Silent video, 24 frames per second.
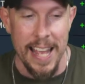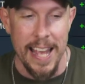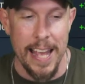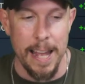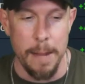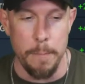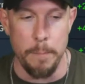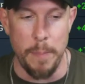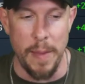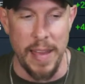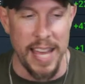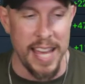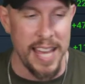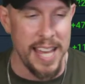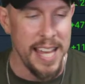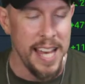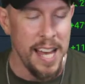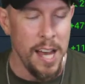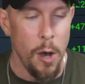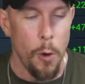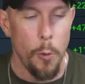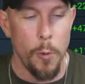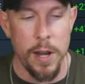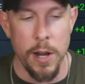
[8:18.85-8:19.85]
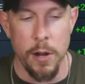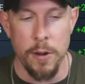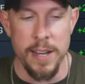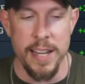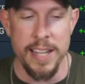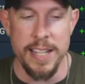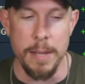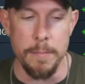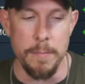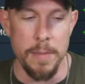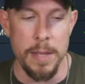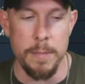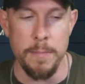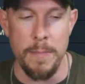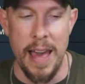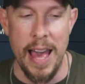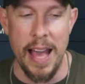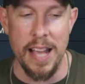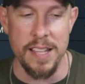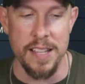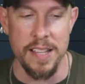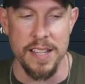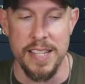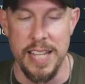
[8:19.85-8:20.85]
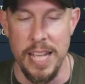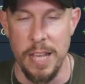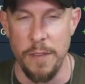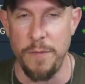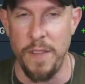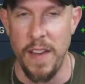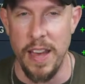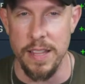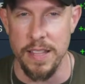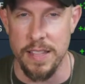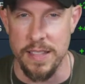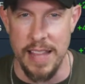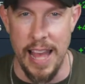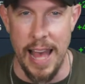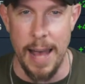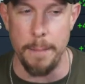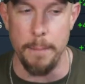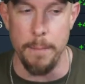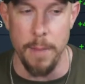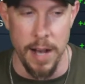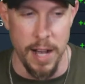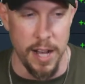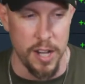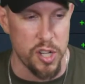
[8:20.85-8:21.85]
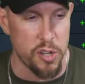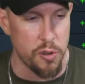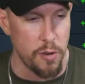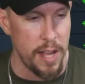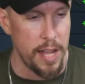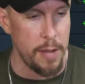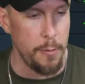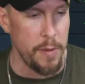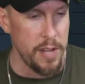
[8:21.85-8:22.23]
And B, we don't need to min-max his defense that much, right?